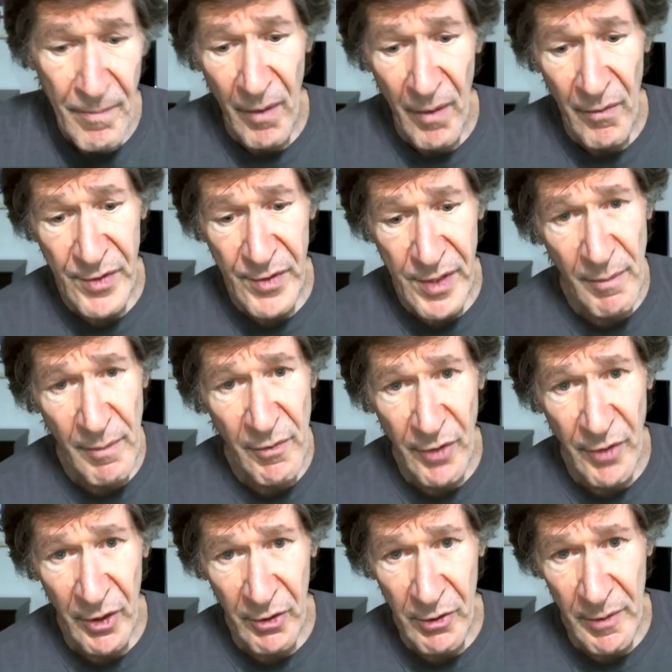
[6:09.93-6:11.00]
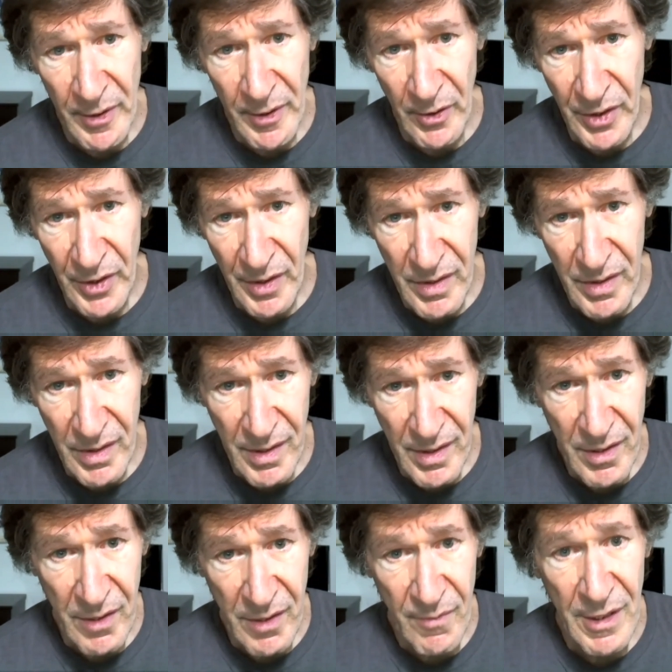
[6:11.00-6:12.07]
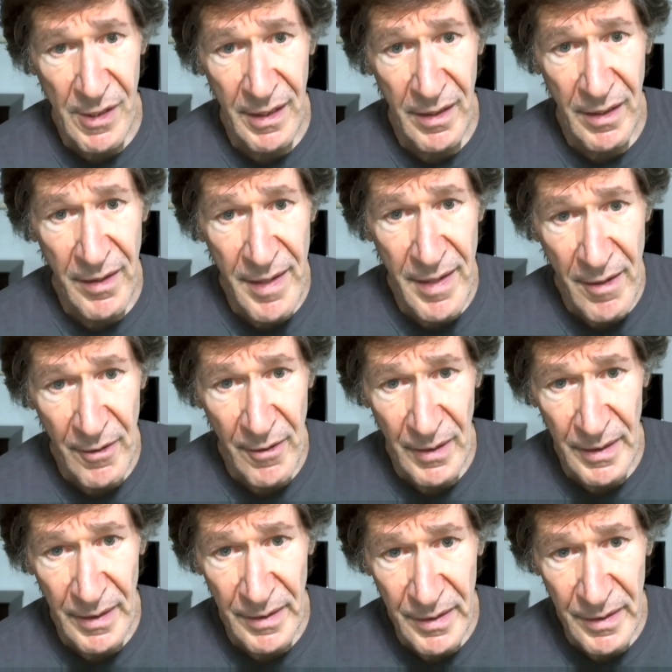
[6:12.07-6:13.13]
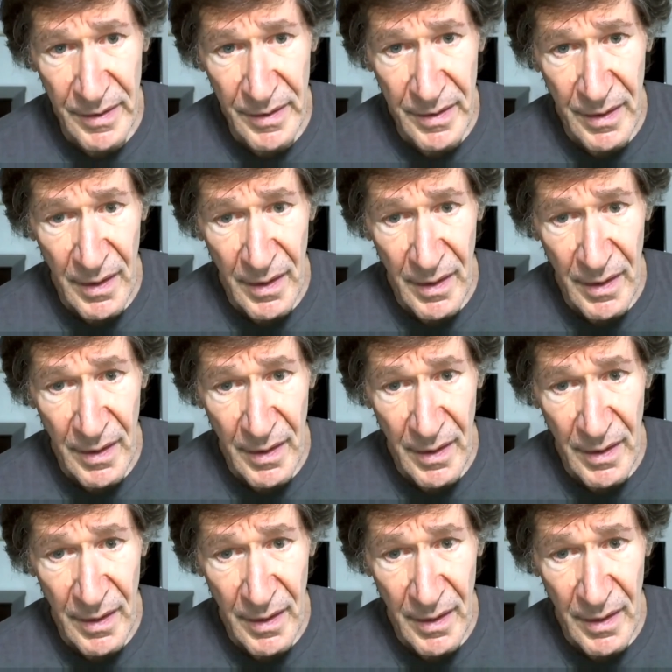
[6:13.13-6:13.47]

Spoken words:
some of our criminal justice systems, like in the Netherlands,